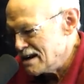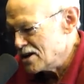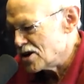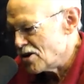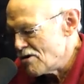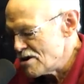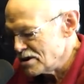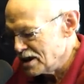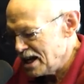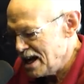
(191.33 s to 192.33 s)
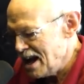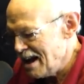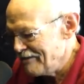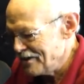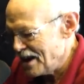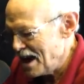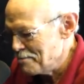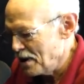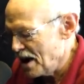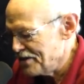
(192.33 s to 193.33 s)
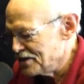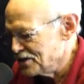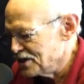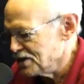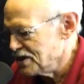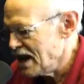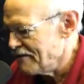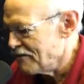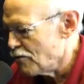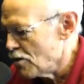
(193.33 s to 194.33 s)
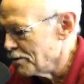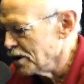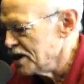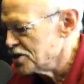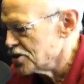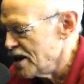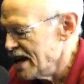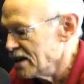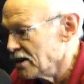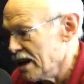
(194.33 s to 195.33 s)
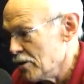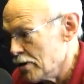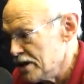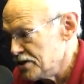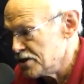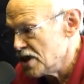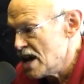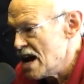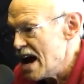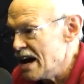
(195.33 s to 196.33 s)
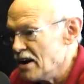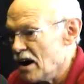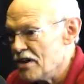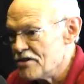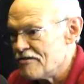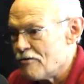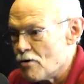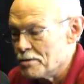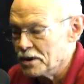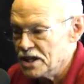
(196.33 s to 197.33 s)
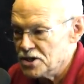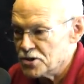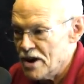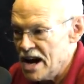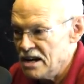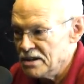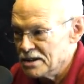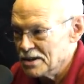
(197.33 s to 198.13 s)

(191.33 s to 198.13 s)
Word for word: currently have the hypothesis that formally trained linguists and other formally trained